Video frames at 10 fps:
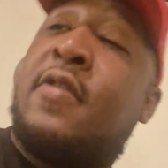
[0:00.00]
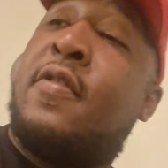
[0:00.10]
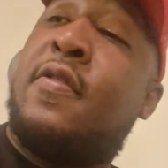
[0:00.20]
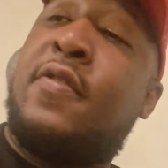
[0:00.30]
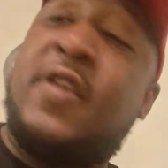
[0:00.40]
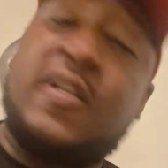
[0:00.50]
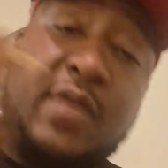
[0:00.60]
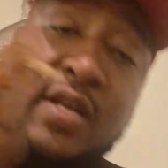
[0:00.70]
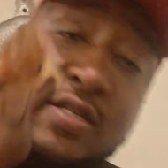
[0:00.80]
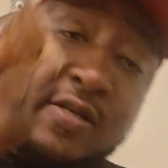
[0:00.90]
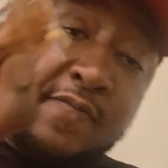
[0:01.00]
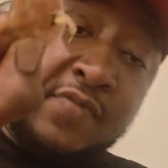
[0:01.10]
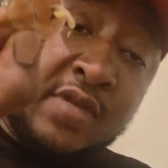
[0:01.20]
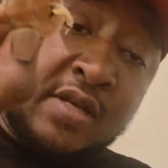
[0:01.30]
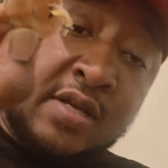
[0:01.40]
this piece,
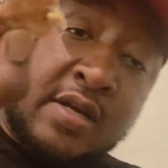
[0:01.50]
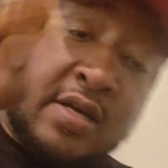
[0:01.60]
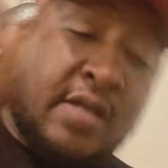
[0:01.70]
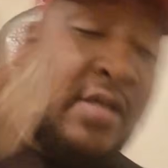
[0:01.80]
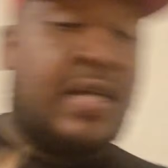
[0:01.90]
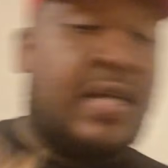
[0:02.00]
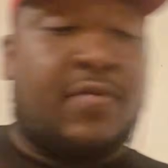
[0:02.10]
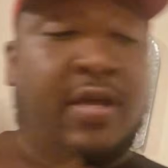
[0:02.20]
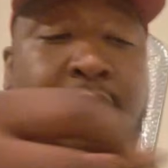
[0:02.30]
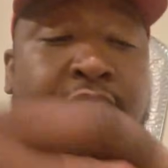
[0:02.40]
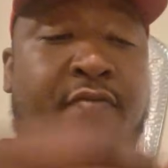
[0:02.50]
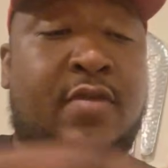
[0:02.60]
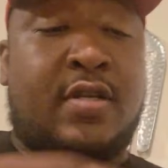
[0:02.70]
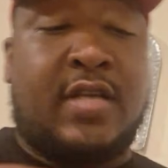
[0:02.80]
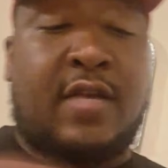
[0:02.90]
same thing,
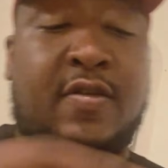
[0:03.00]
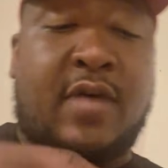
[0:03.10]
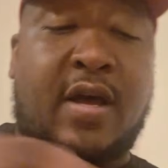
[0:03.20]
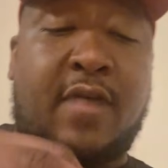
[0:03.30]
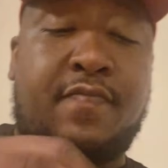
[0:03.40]
same spot.